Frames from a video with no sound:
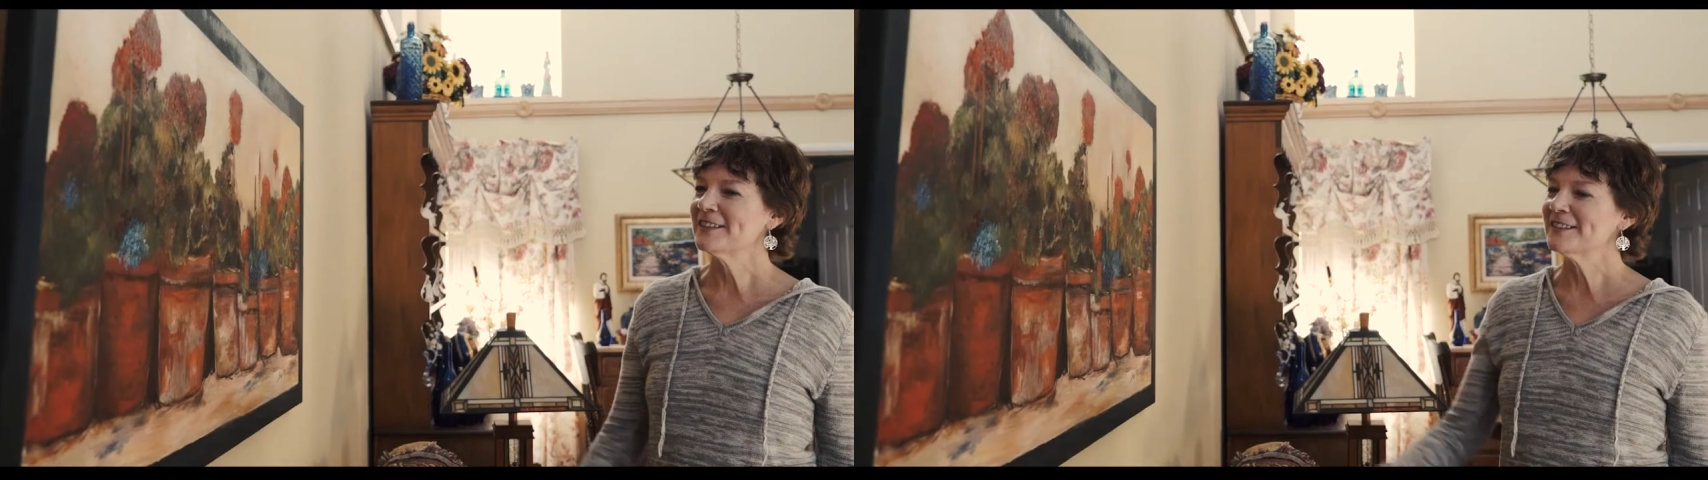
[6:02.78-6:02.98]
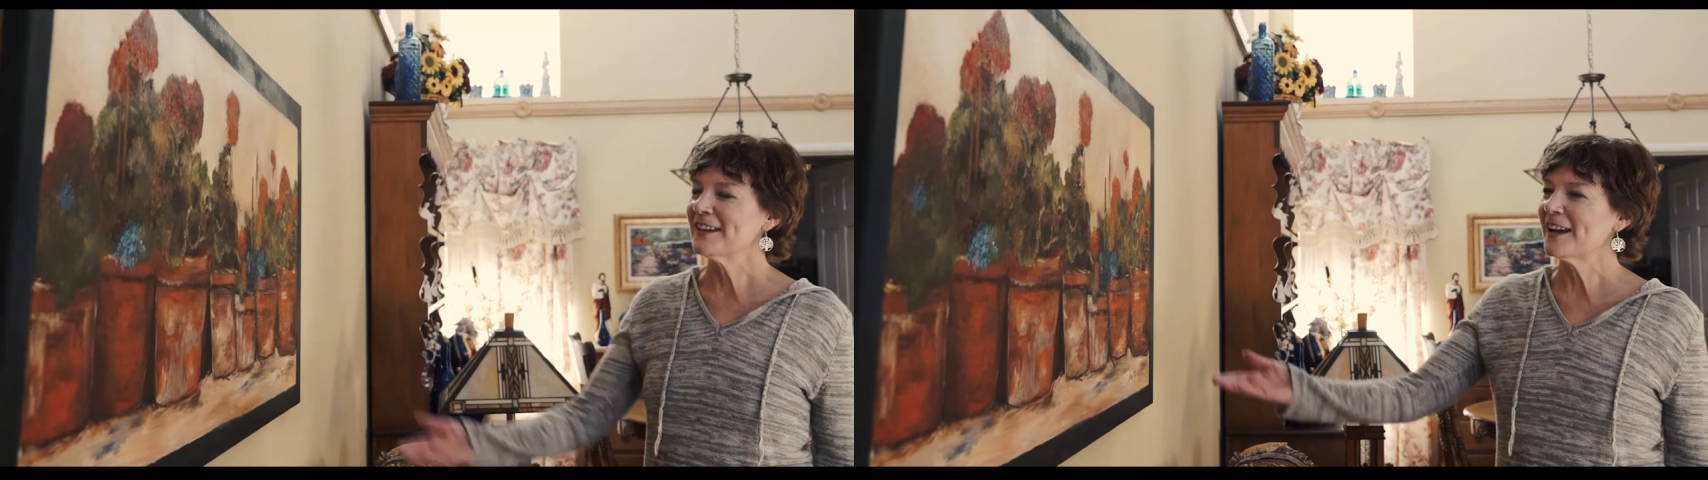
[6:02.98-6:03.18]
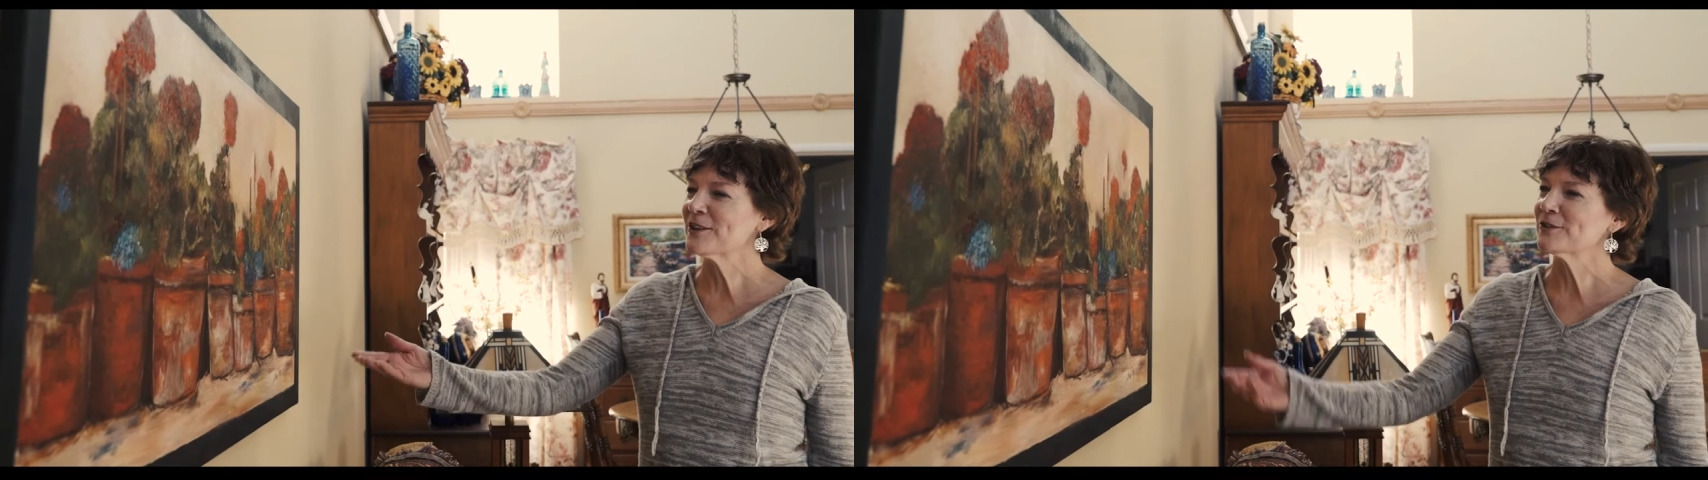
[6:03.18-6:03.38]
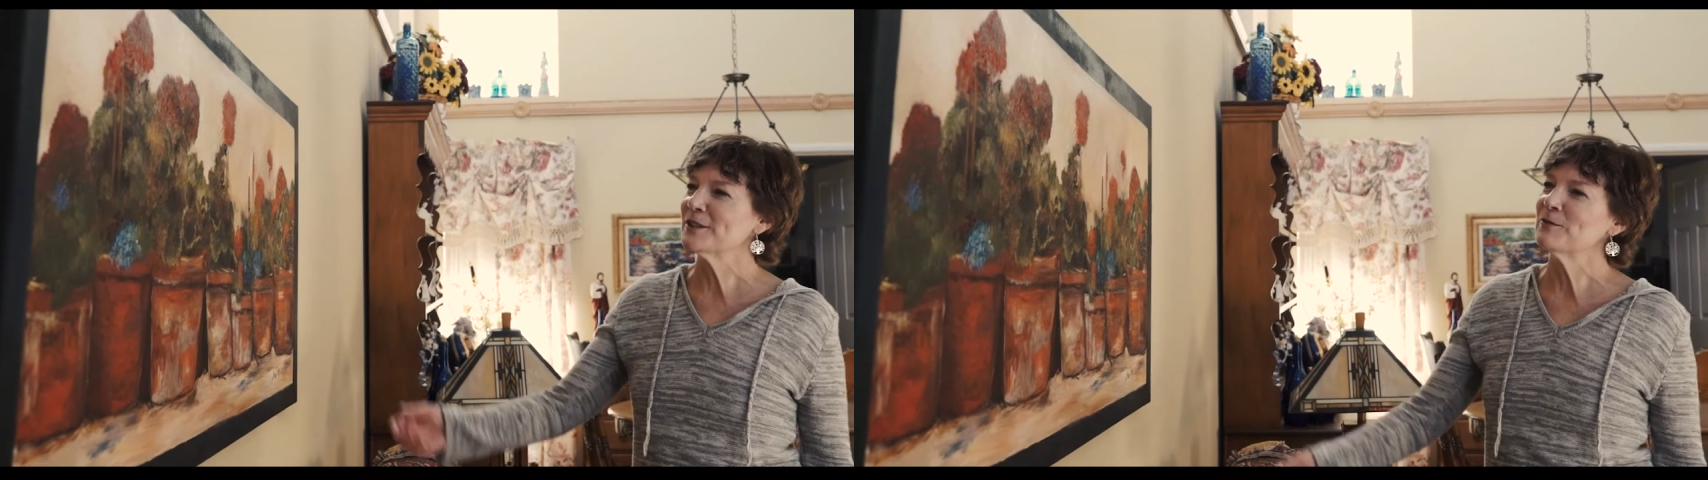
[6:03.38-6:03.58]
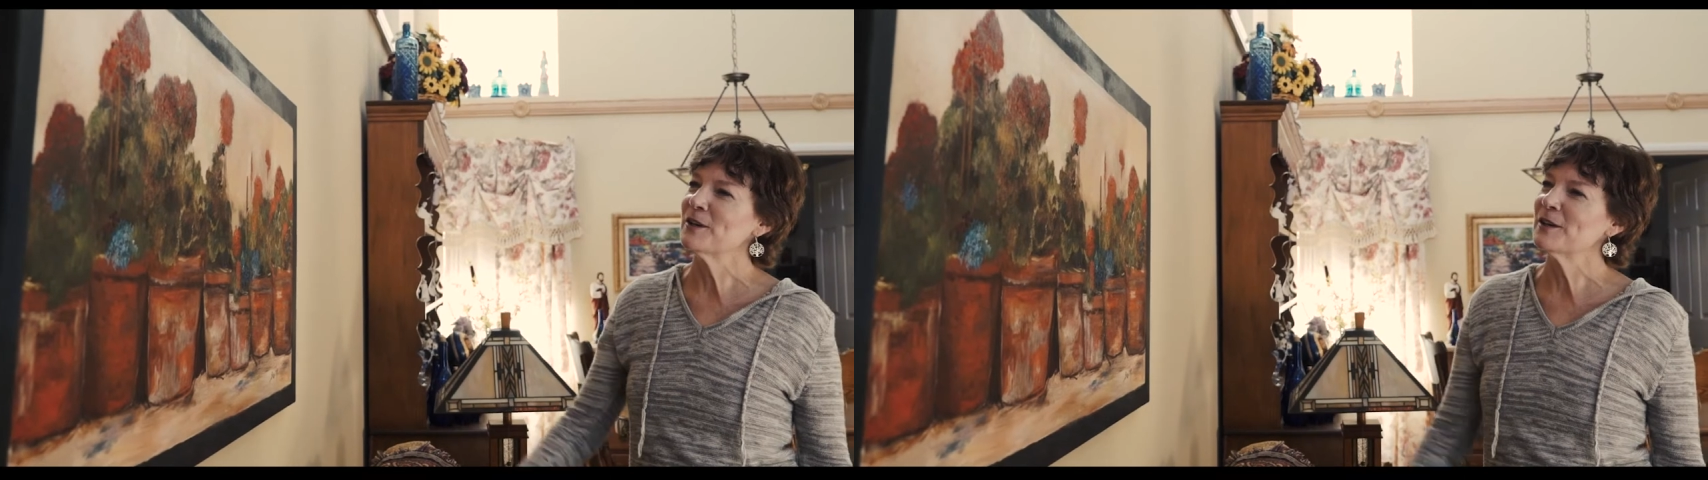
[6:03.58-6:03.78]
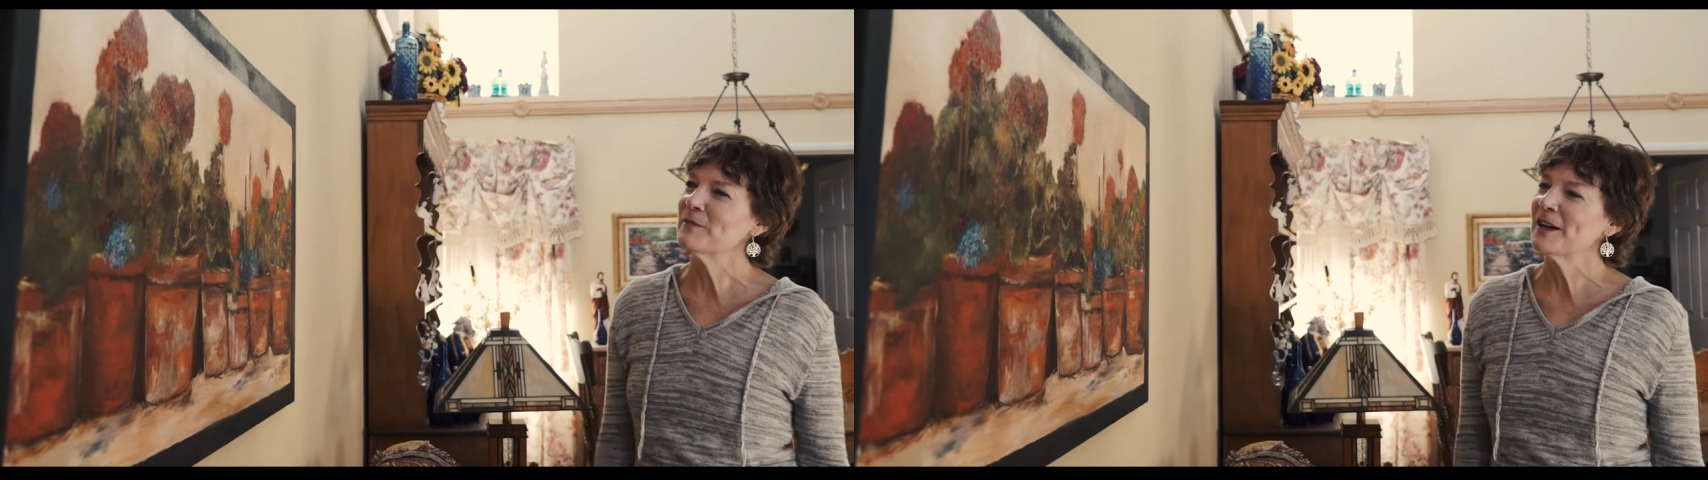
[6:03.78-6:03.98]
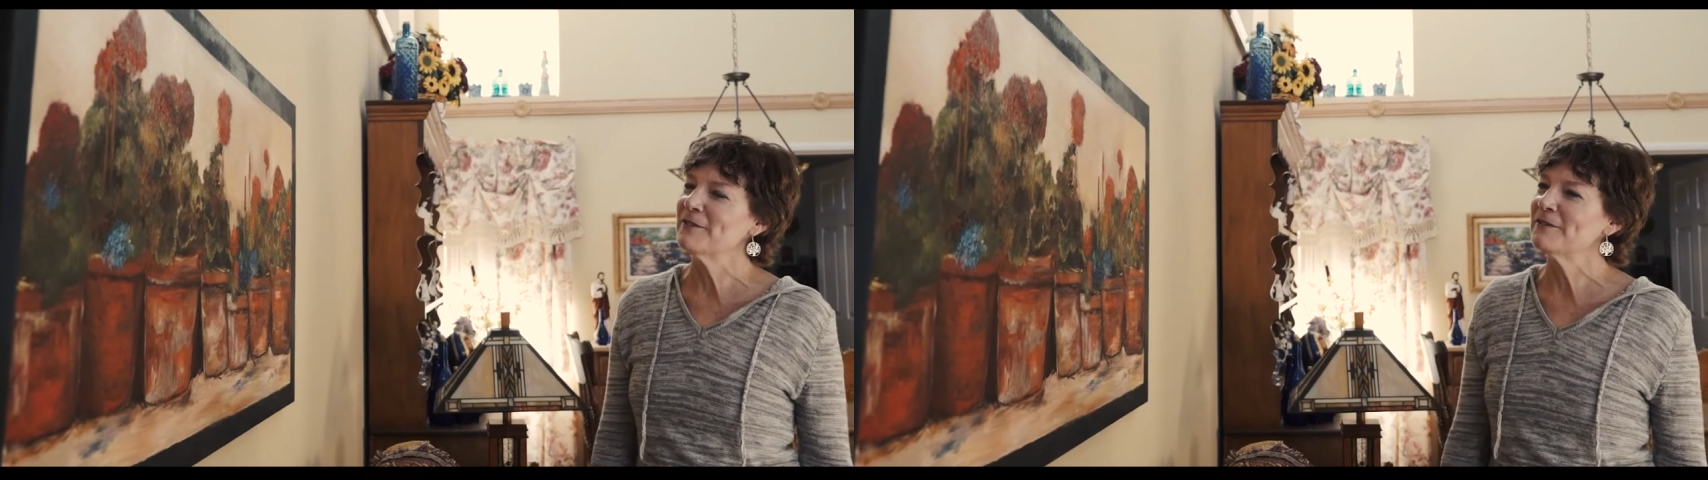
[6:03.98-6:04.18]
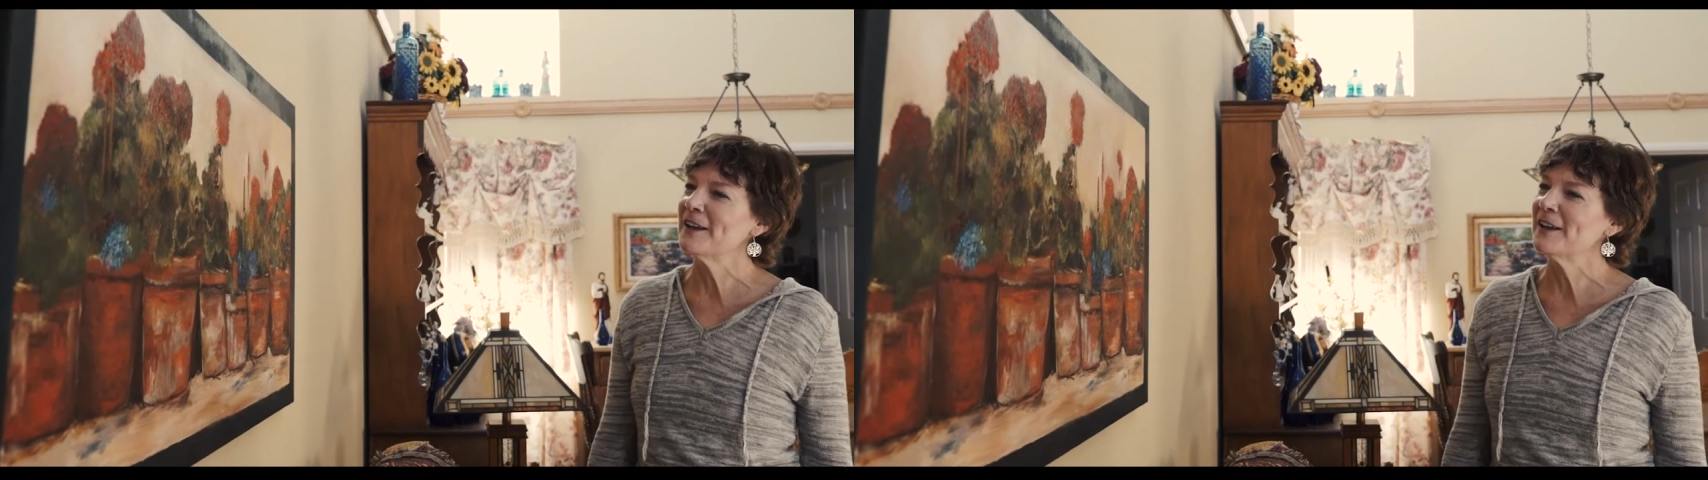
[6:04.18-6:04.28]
is actually one of my